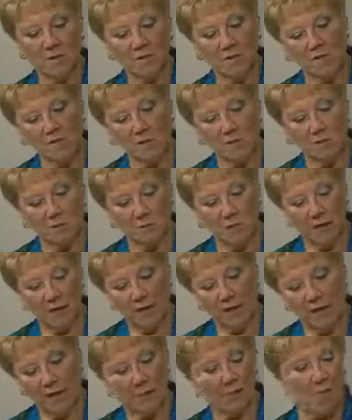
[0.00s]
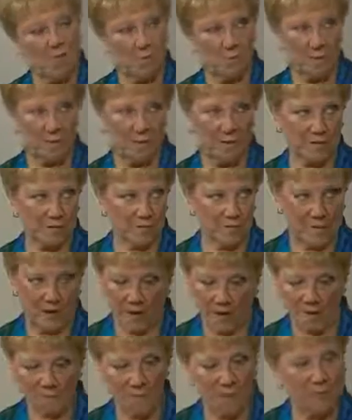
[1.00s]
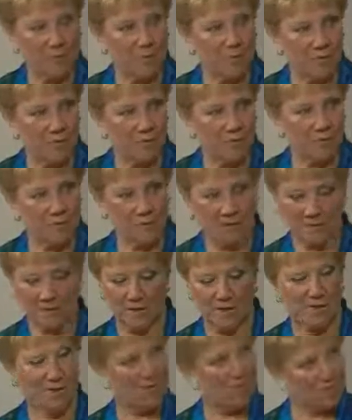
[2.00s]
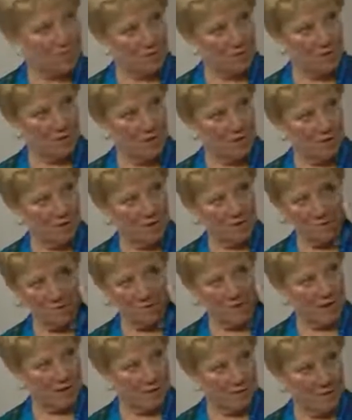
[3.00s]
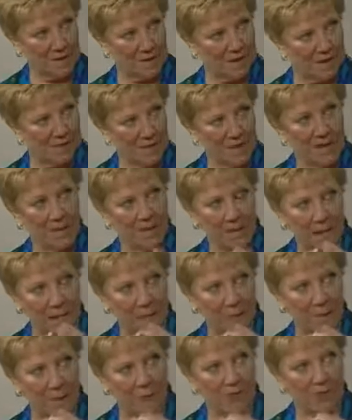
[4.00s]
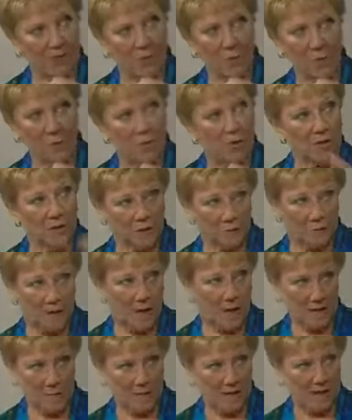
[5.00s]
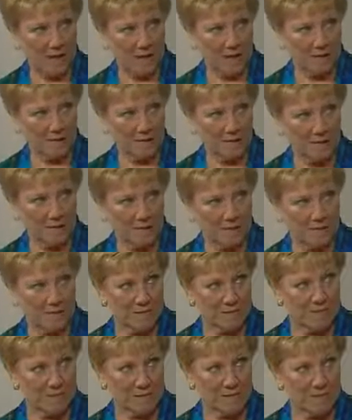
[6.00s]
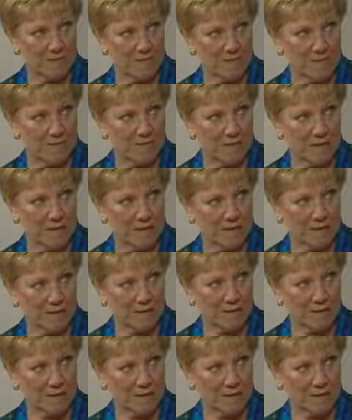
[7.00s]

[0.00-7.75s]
So it helps with high blood pressure, cholesterol, diabetes. It helps with how many diseases did you say?